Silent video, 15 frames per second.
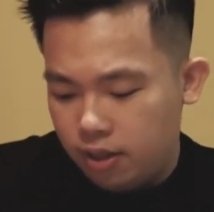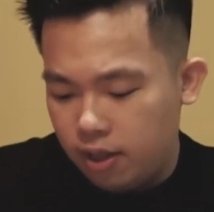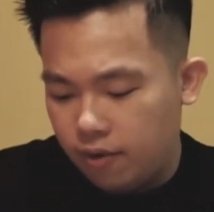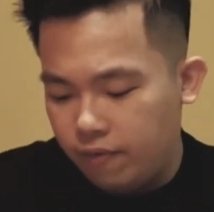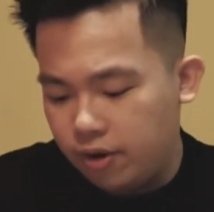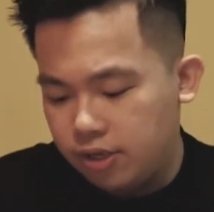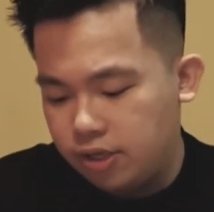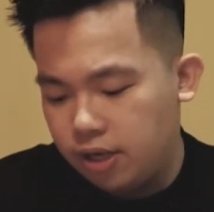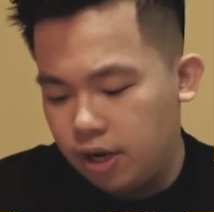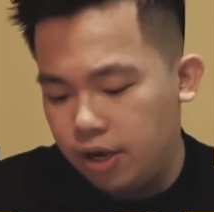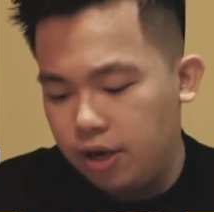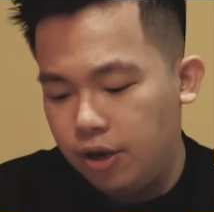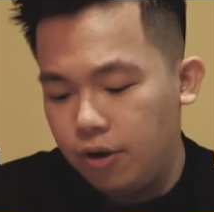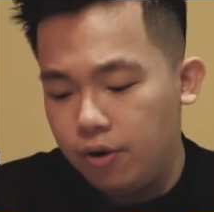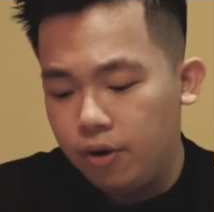left hand
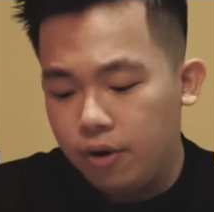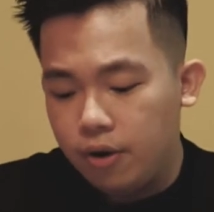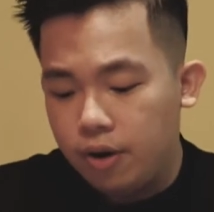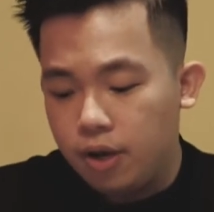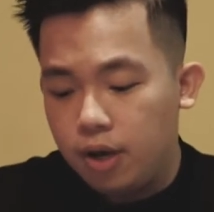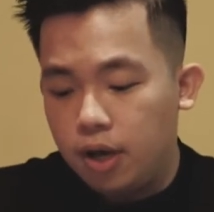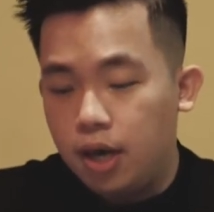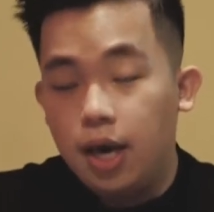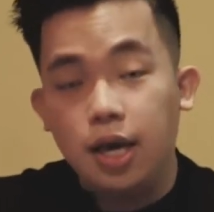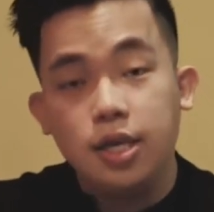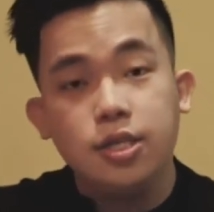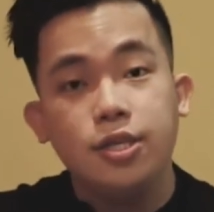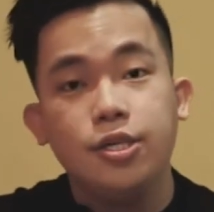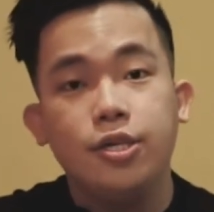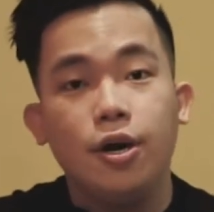side here
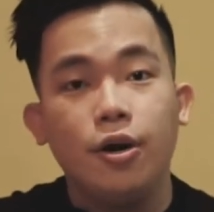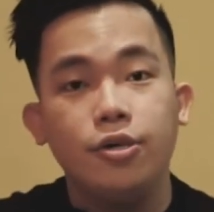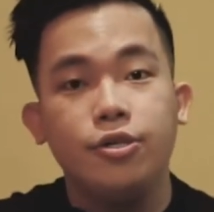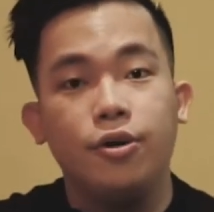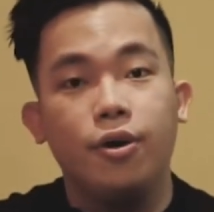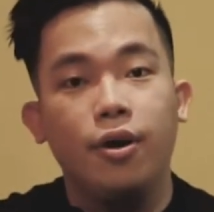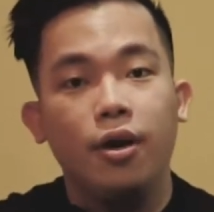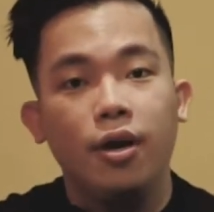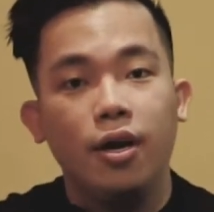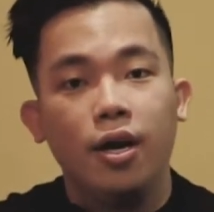is the charger.